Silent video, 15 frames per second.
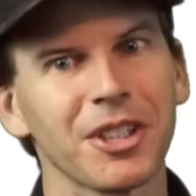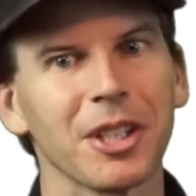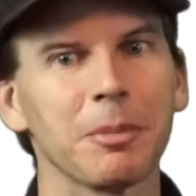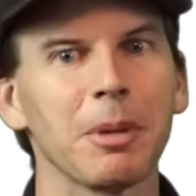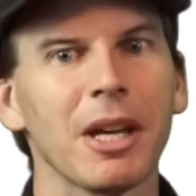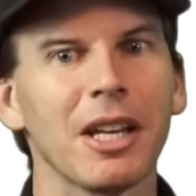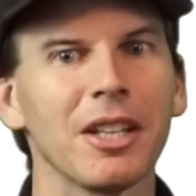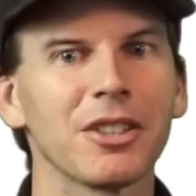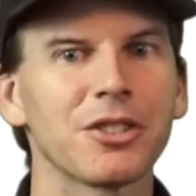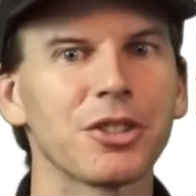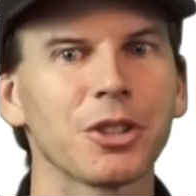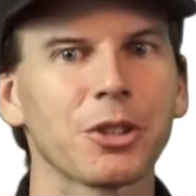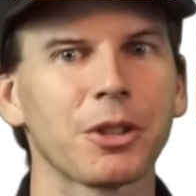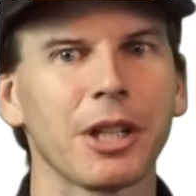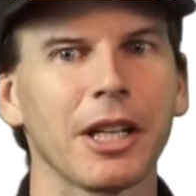tip is
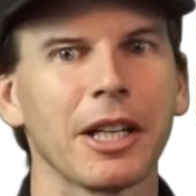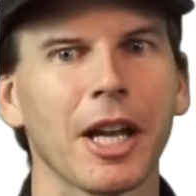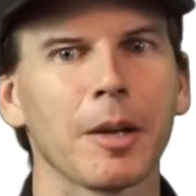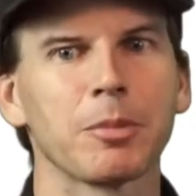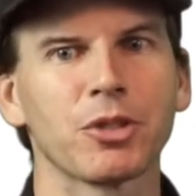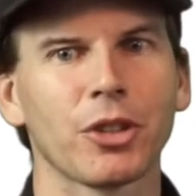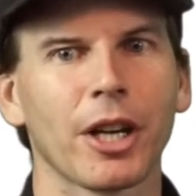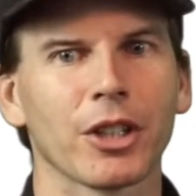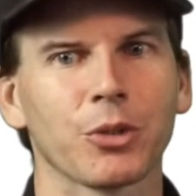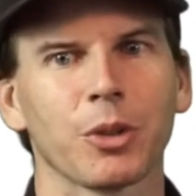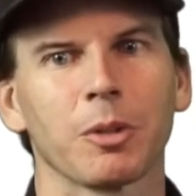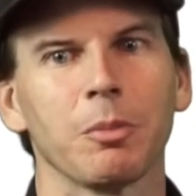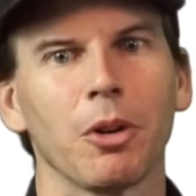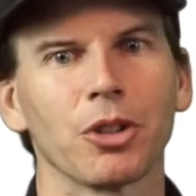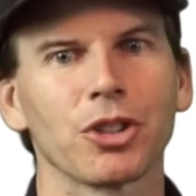to create abstracts
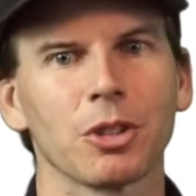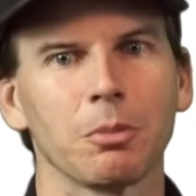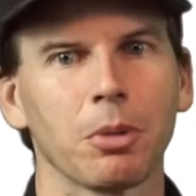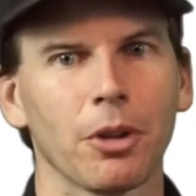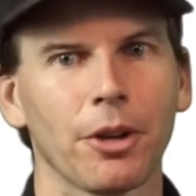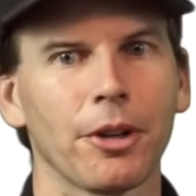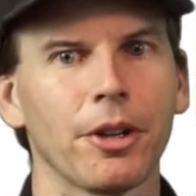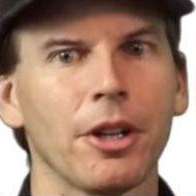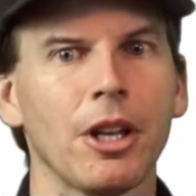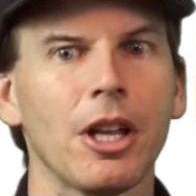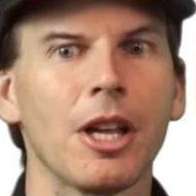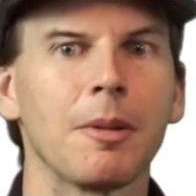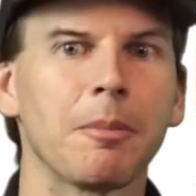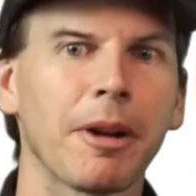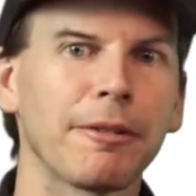with motion blur.
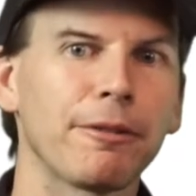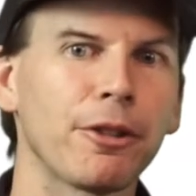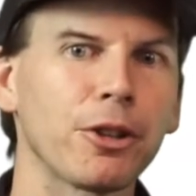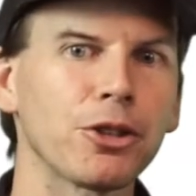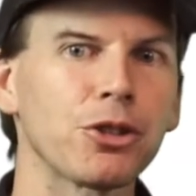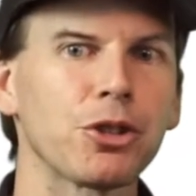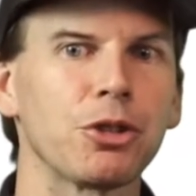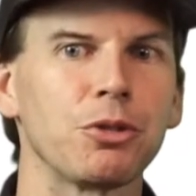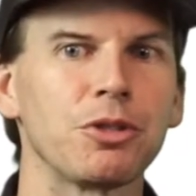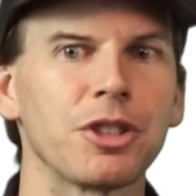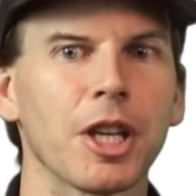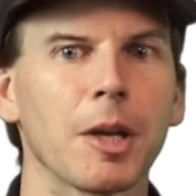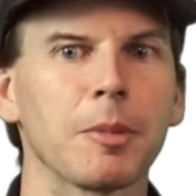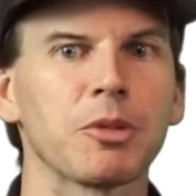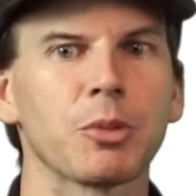My first two
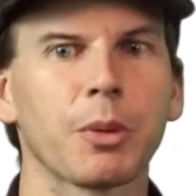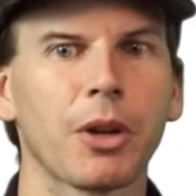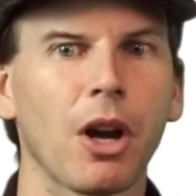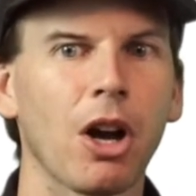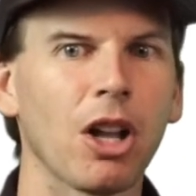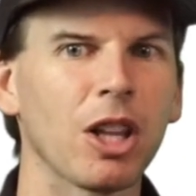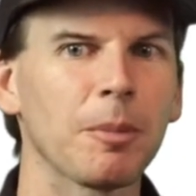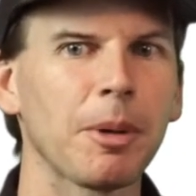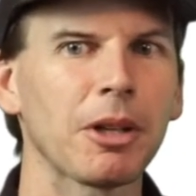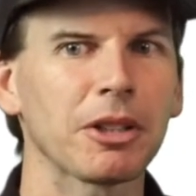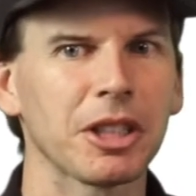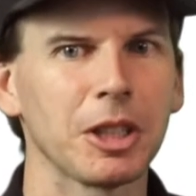tips were all about